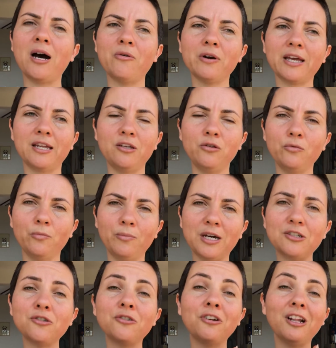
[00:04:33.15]
how can you
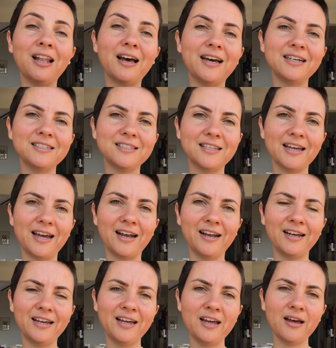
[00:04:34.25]
materialize that,
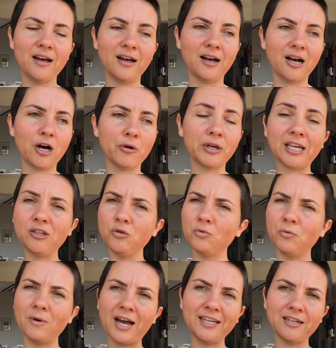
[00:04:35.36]
uh, how can you
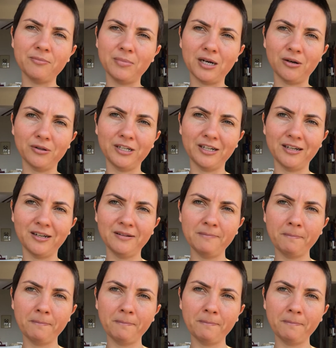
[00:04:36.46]
write about it.